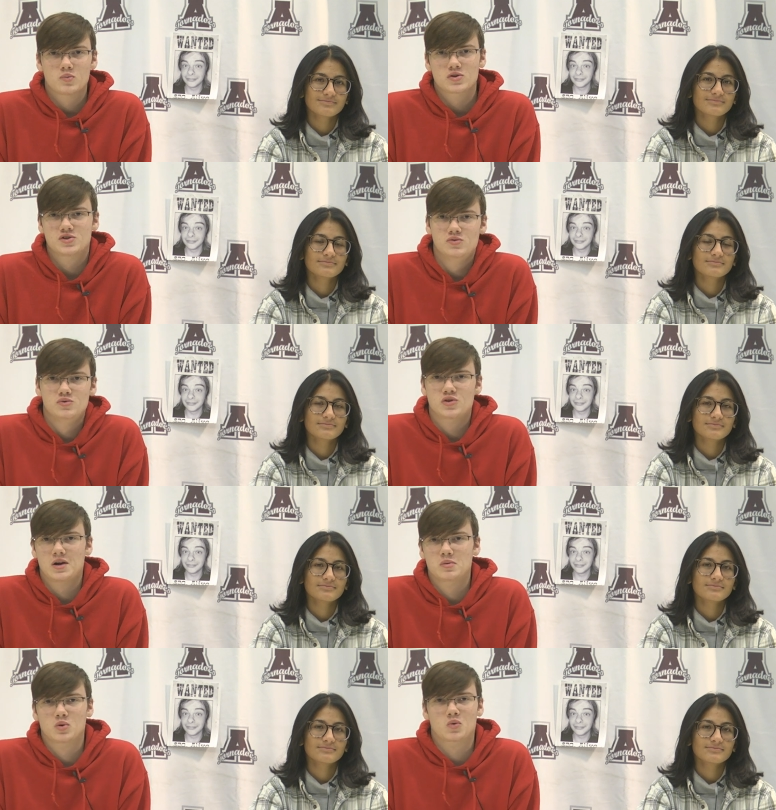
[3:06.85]
Speaker 1: students are able to
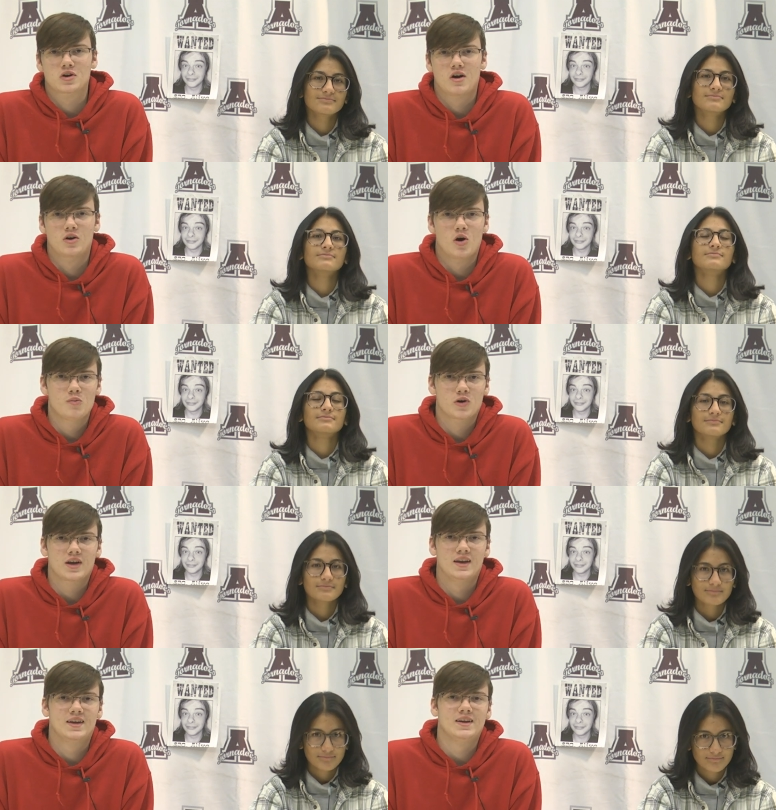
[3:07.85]
work on homework and
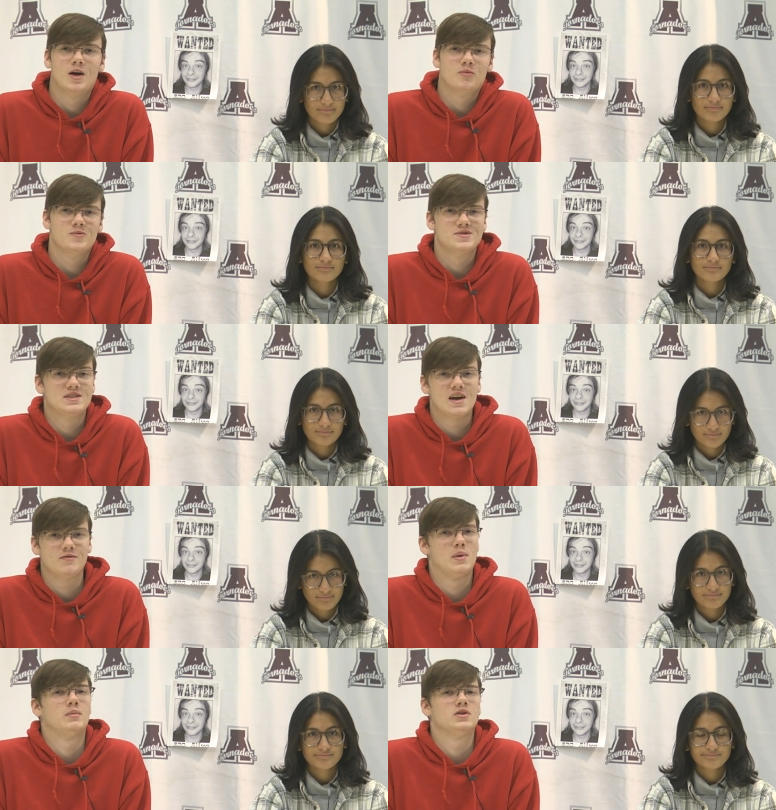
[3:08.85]
get help from staff
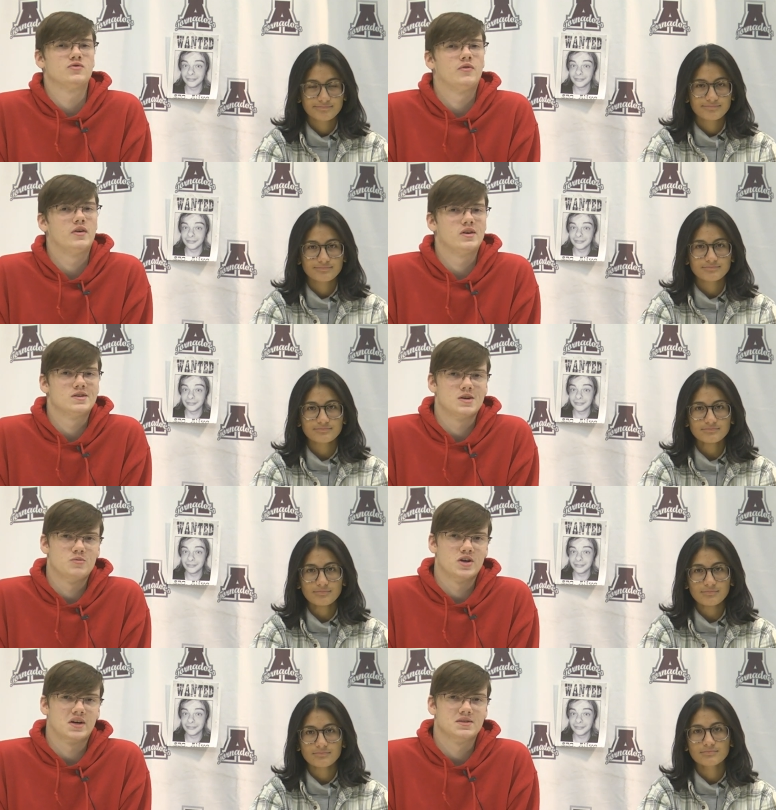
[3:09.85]
members for various
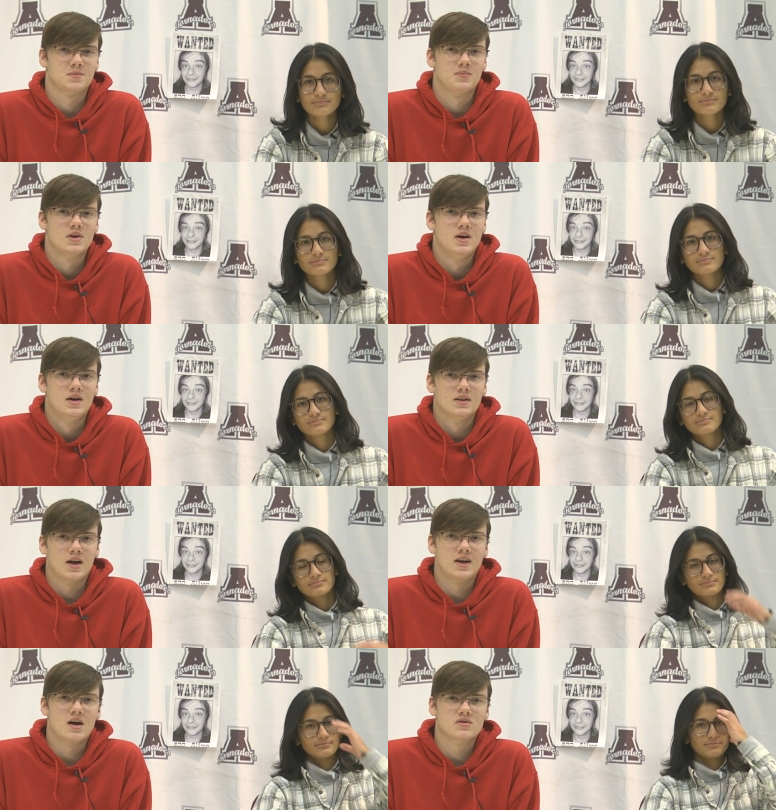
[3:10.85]
subjects.
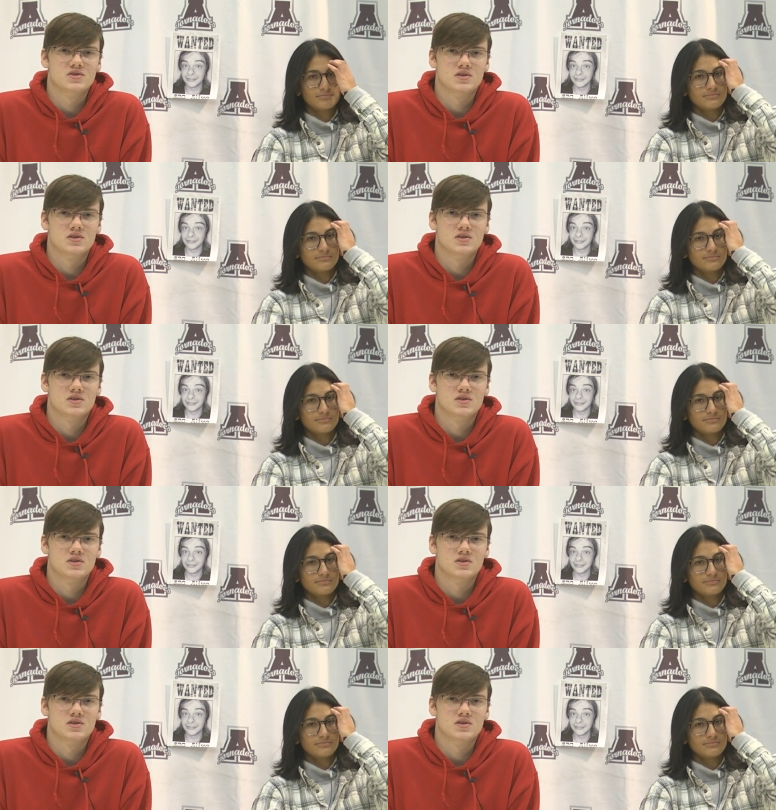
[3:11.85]
Lighthouse is on